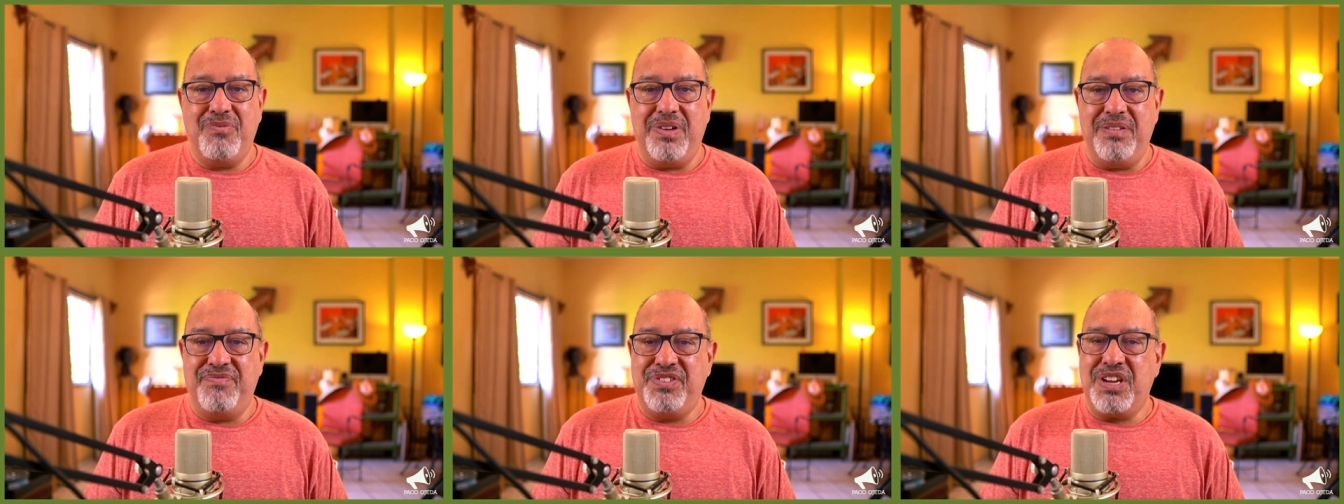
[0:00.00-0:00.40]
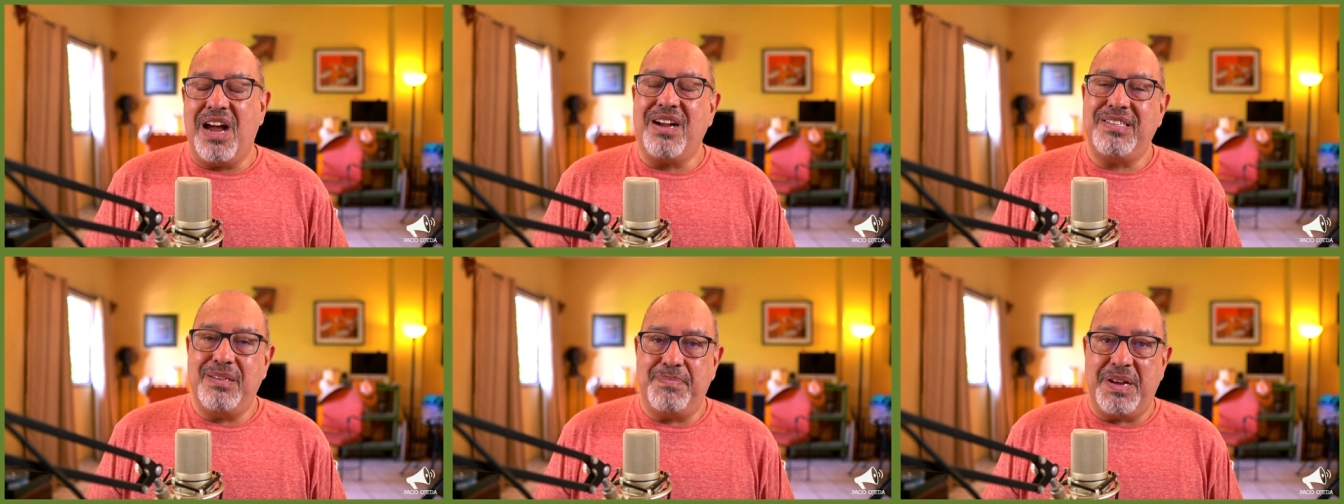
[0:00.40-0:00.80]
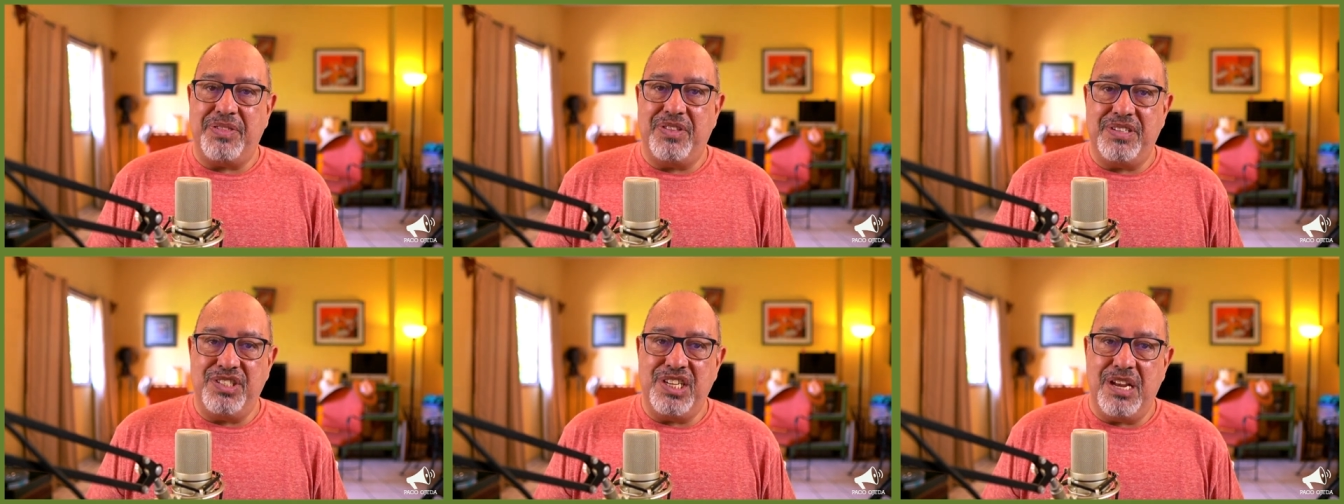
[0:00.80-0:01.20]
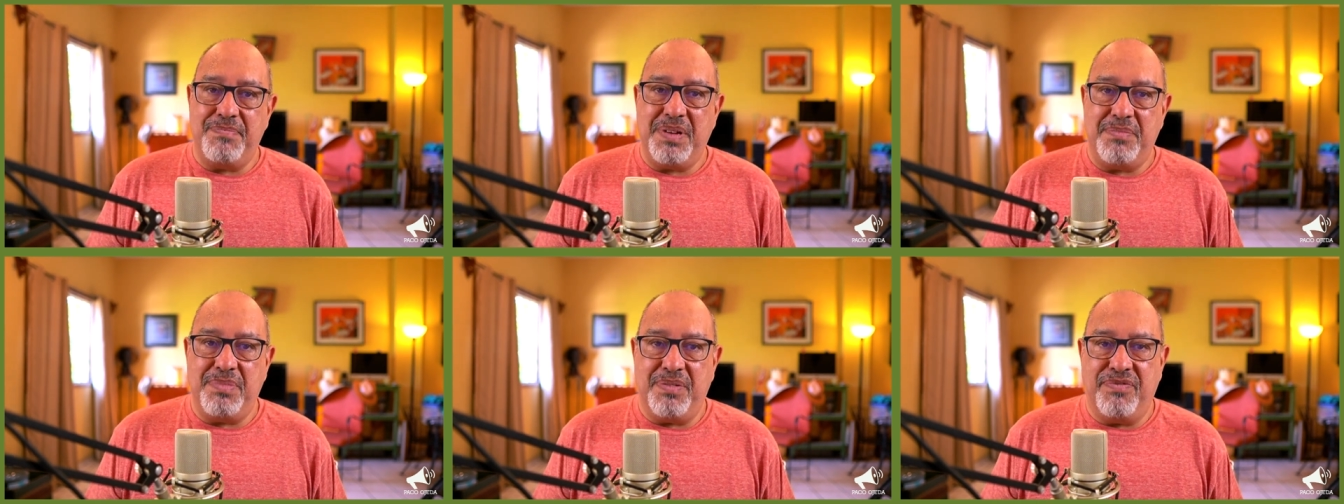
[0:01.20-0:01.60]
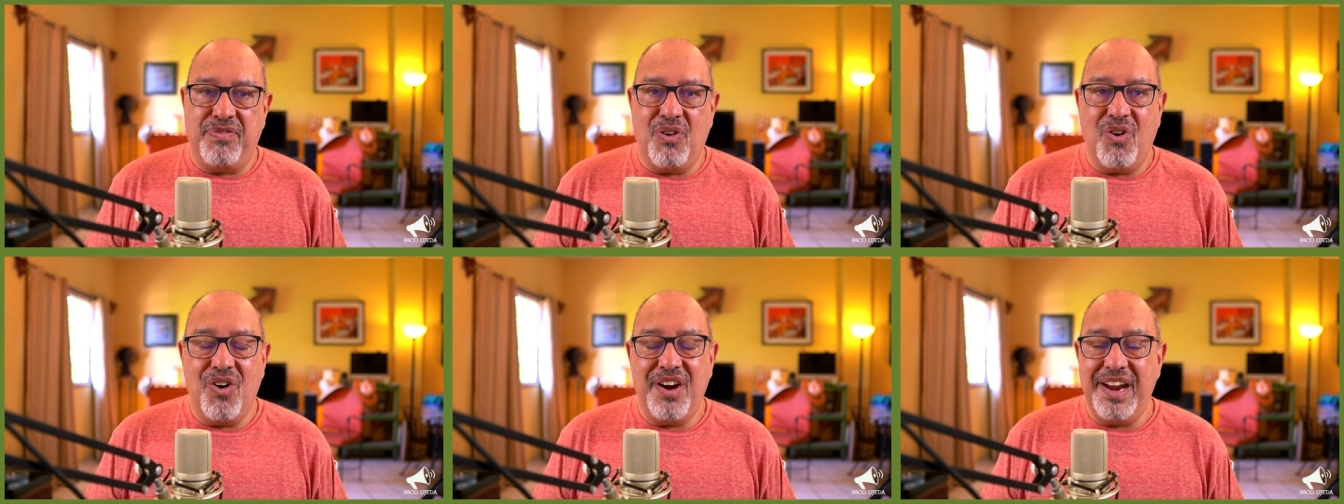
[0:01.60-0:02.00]
We've talked about the Chepe
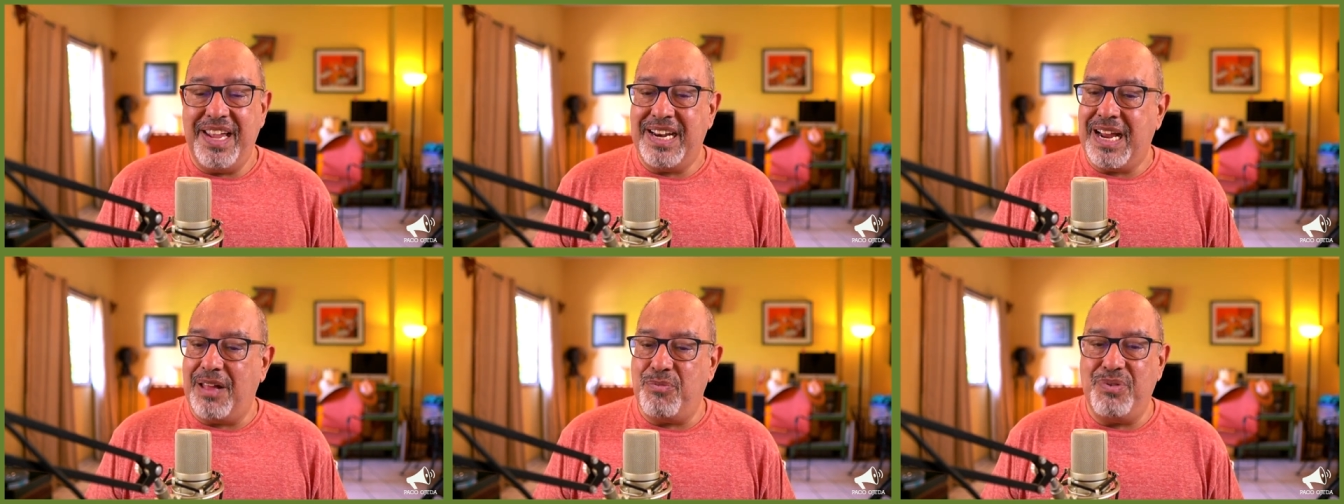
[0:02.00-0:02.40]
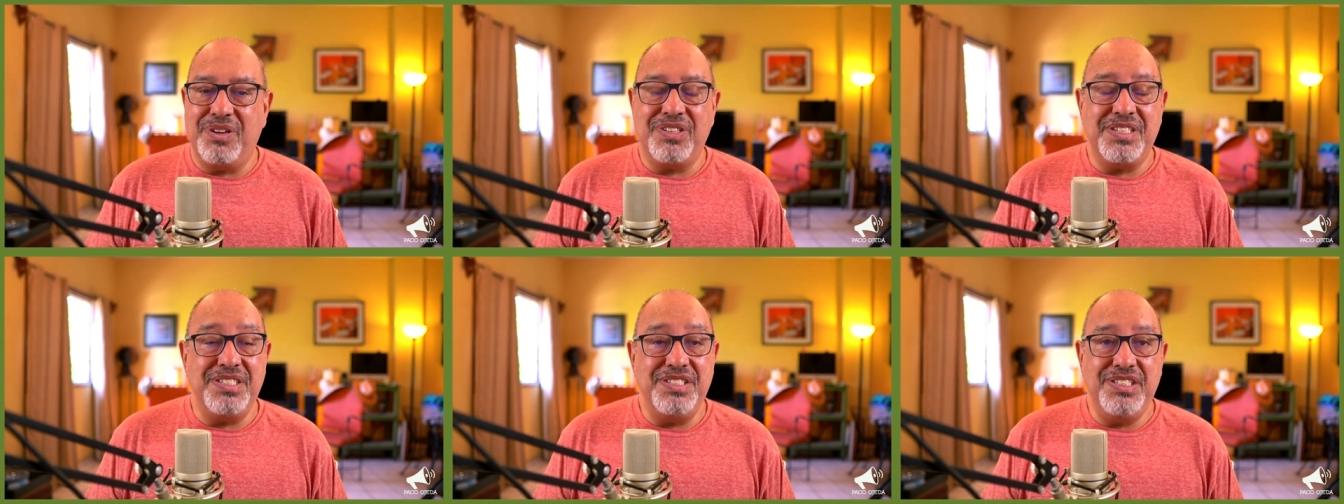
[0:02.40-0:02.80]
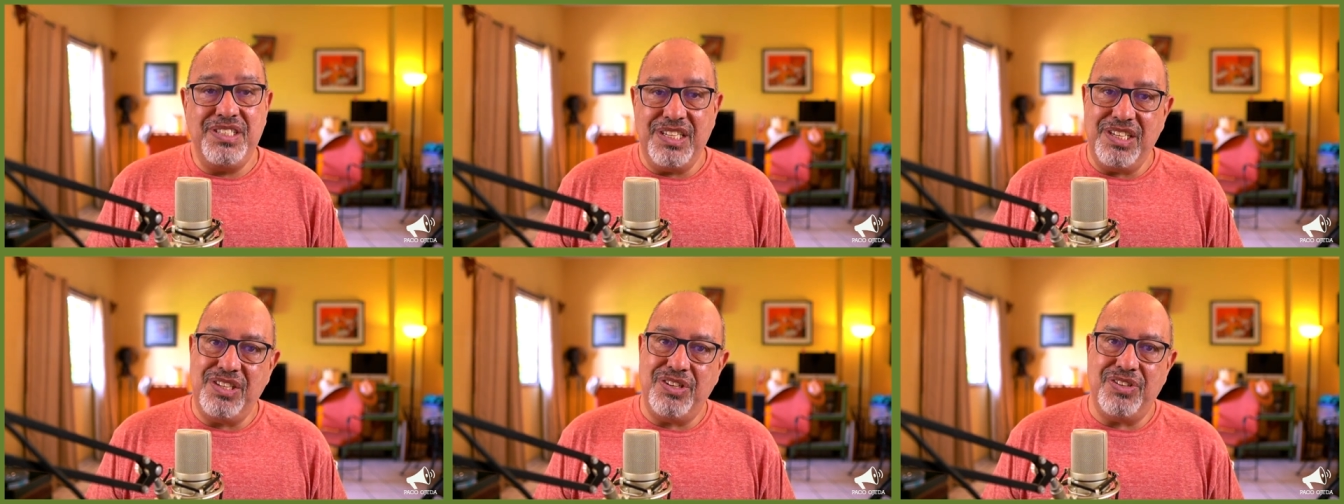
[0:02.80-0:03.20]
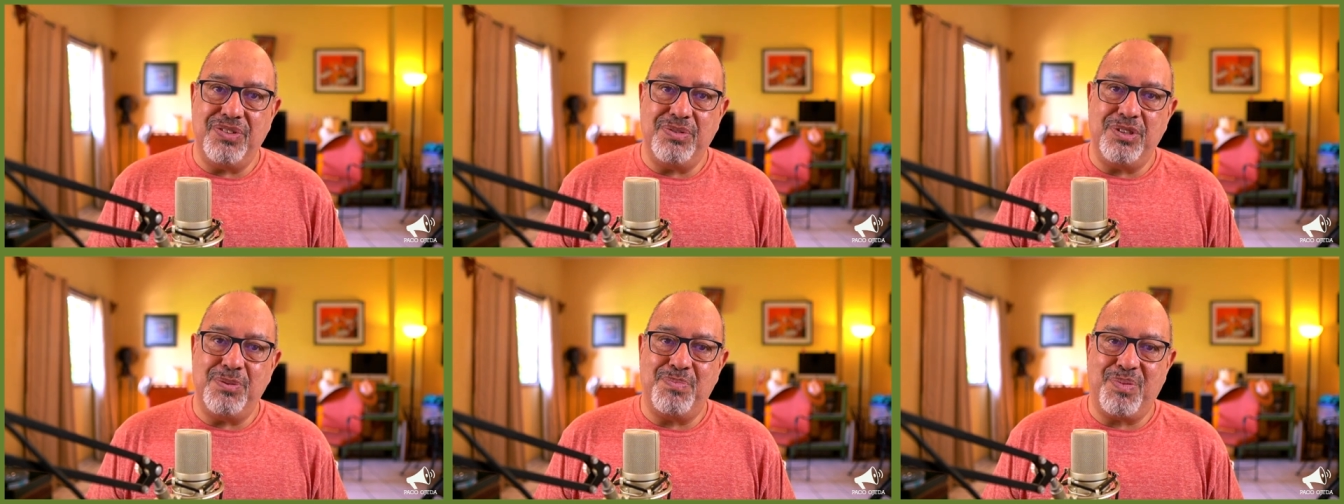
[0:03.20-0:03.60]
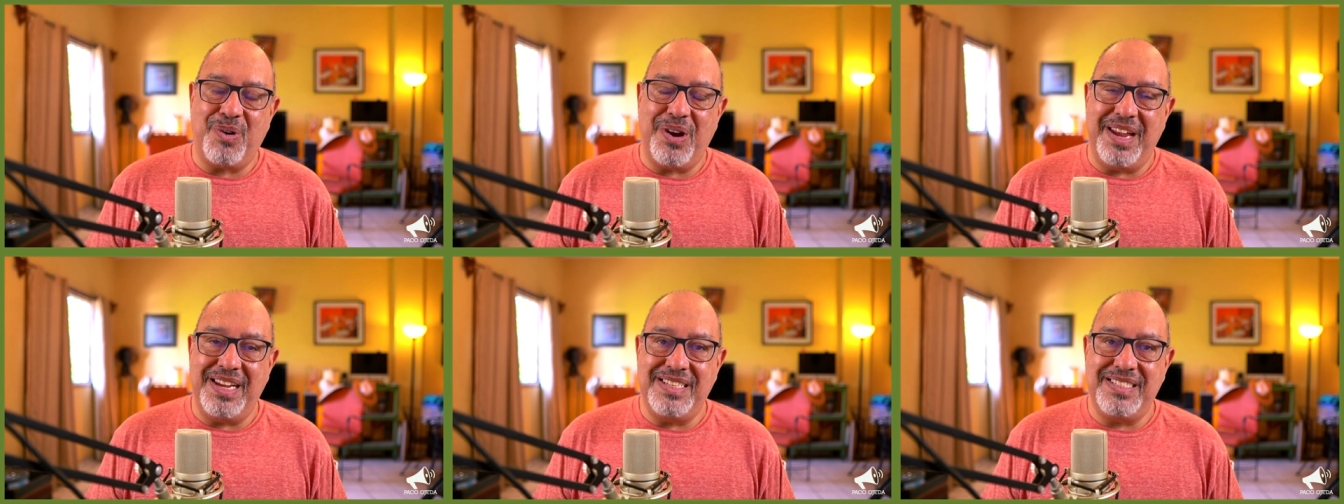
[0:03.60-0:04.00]
before, and I will continue to
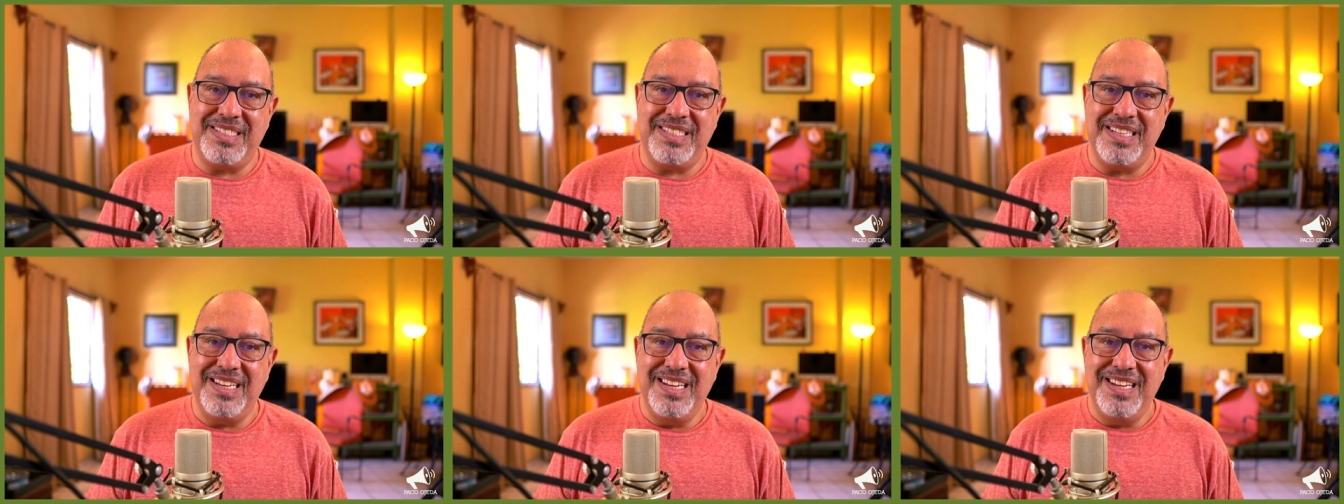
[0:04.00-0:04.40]
praise